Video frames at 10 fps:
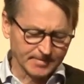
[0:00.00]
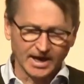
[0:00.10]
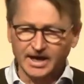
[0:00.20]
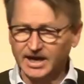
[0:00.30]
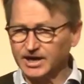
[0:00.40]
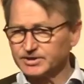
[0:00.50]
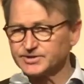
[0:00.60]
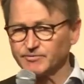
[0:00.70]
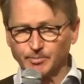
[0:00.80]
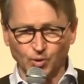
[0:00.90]
here's the
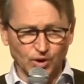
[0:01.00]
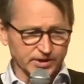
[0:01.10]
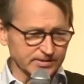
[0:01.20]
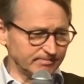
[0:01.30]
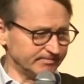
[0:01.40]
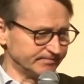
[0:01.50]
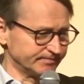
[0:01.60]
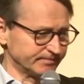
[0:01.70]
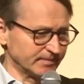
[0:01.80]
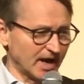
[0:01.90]
report.
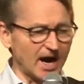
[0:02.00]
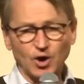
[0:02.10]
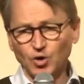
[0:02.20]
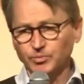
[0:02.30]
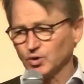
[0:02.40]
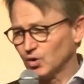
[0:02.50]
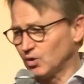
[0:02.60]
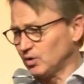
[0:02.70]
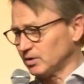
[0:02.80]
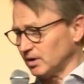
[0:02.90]
I hope you
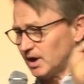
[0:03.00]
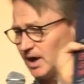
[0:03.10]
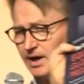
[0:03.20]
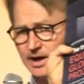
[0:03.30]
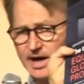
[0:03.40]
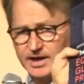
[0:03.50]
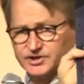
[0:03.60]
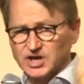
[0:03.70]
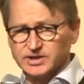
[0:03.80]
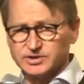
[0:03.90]
all had a
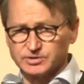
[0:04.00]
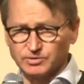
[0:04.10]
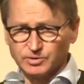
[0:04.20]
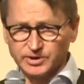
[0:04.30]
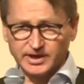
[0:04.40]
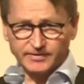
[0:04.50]
chance to look at it.